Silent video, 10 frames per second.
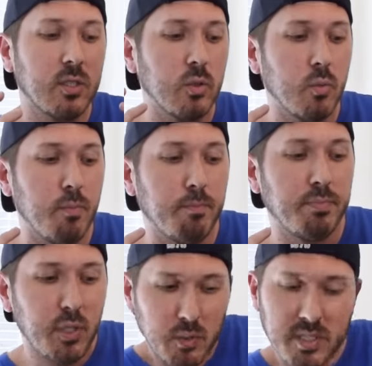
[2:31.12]
to
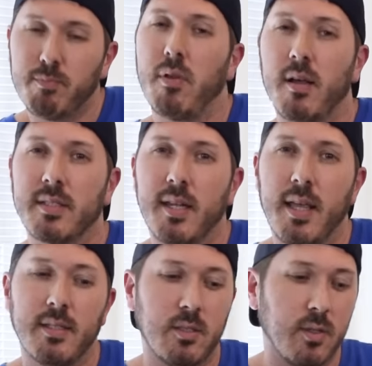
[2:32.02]
do this blog
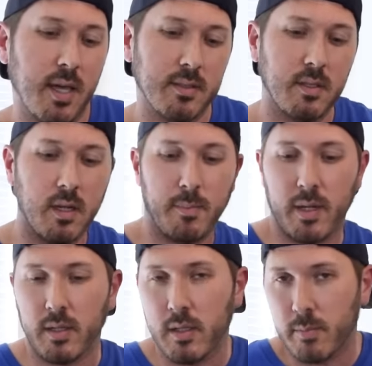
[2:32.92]
today to kind of talk
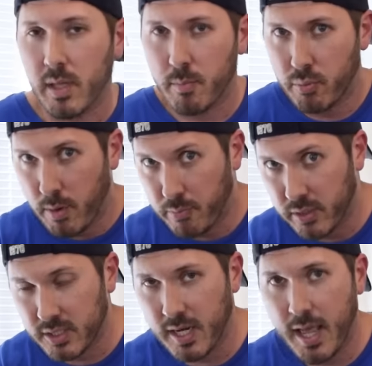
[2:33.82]
about a little bit of the
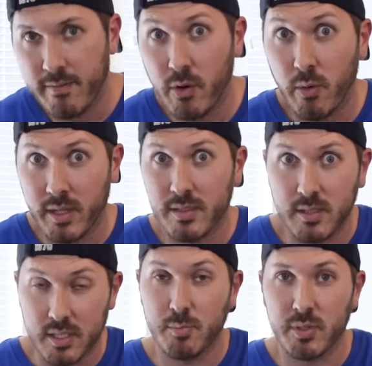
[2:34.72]
preparation I have going
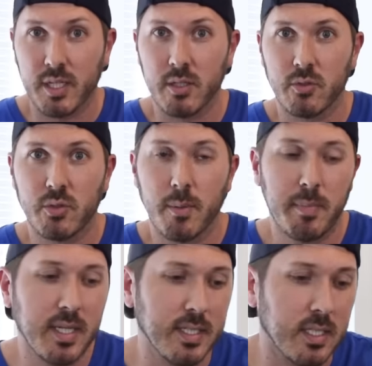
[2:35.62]
into this particular trip
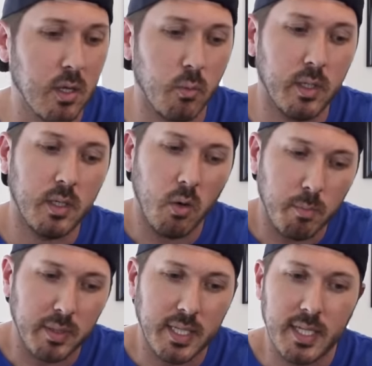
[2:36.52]
because when you go to
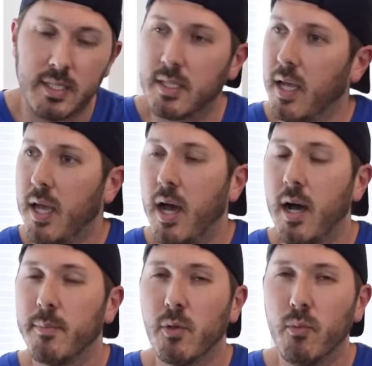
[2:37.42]
Belize,
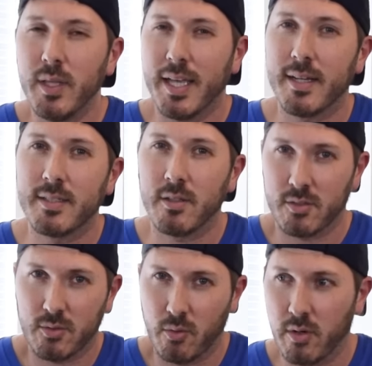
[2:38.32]
um, you really got to tell the
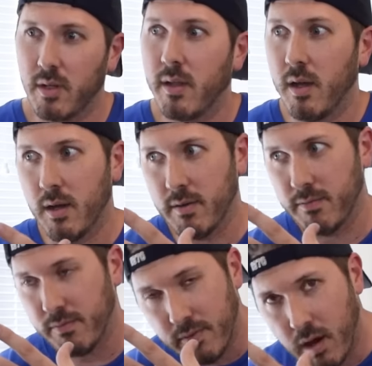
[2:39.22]
story
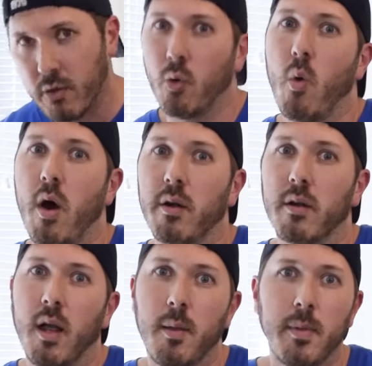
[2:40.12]
of
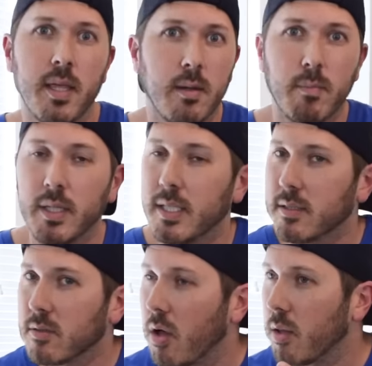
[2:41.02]
underwater. I mean, Belize
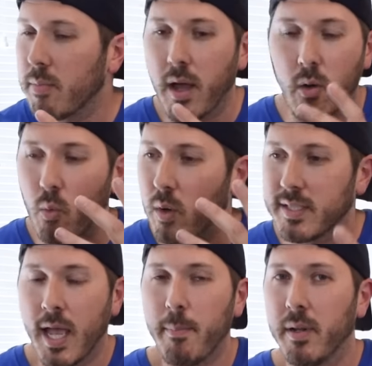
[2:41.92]
is all about
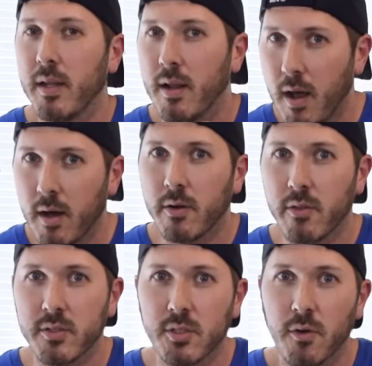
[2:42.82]
what's happening under
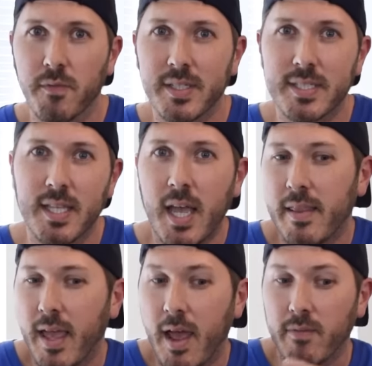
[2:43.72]
the surface.
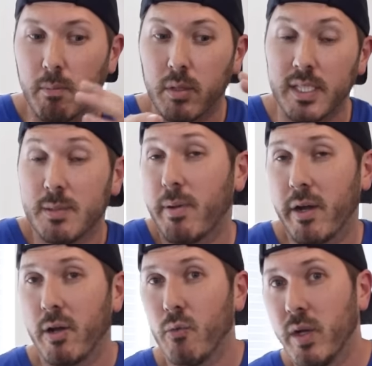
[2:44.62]
They have the Belize
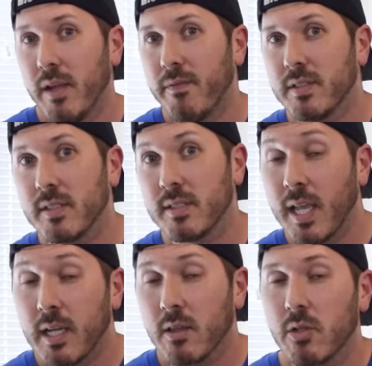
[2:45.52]
Barrier Reef. It's the
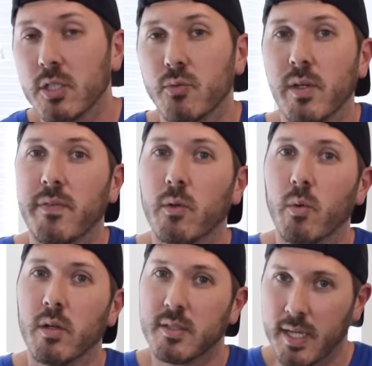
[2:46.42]
second largest reef in the
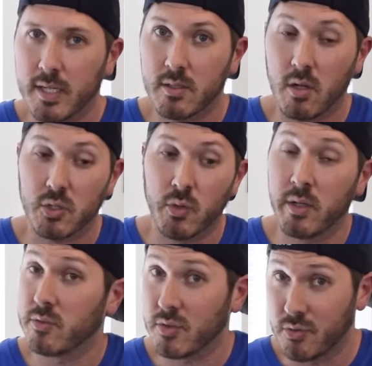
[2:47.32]
world, second to
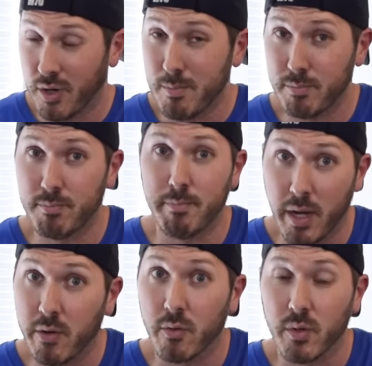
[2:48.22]
Australia's Great
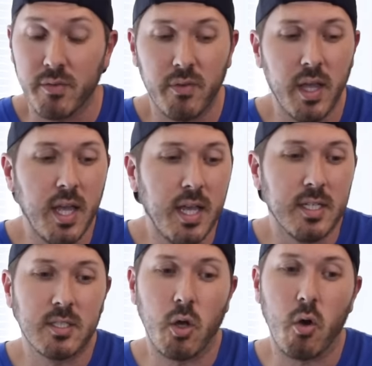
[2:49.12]
Barrier Reef.
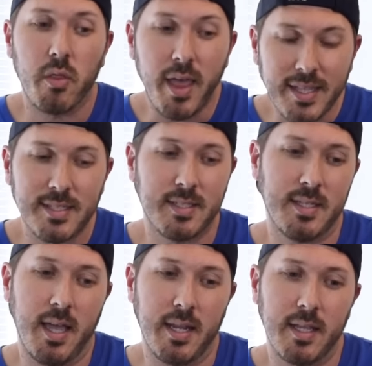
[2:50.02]
So that's
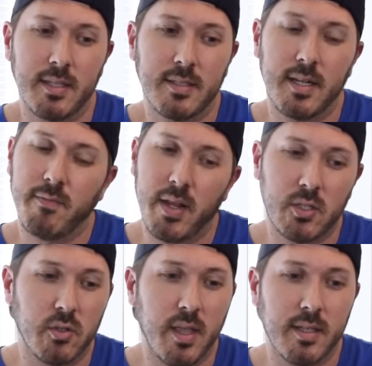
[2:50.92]
exciting. That's an
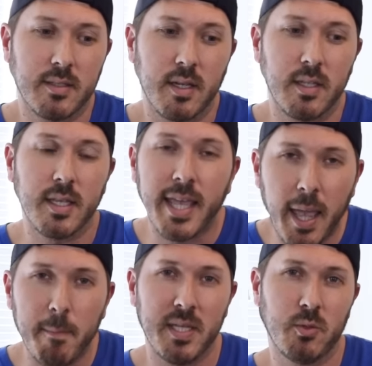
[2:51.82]
adventure that uh, you
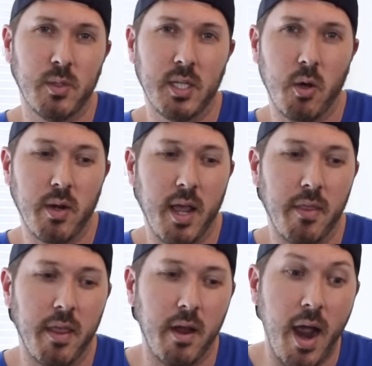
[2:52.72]
can't miss when you go
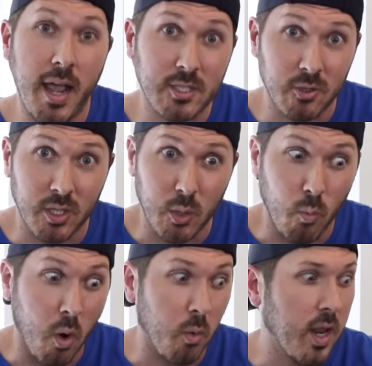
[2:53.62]
down there. I certainly
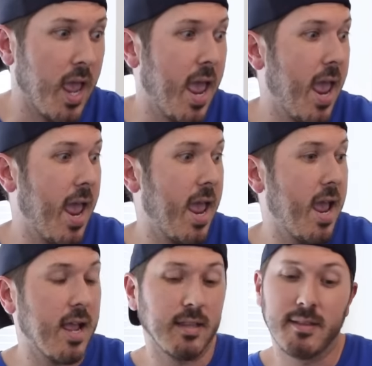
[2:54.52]
won't.
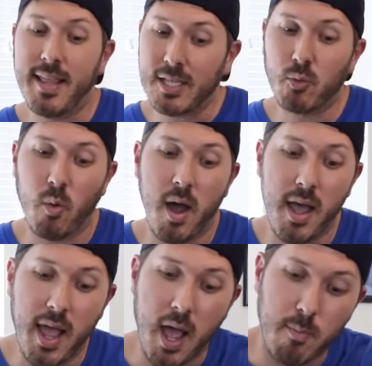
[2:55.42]
And that's
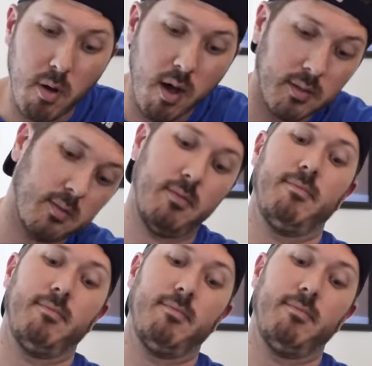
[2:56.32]
why I bought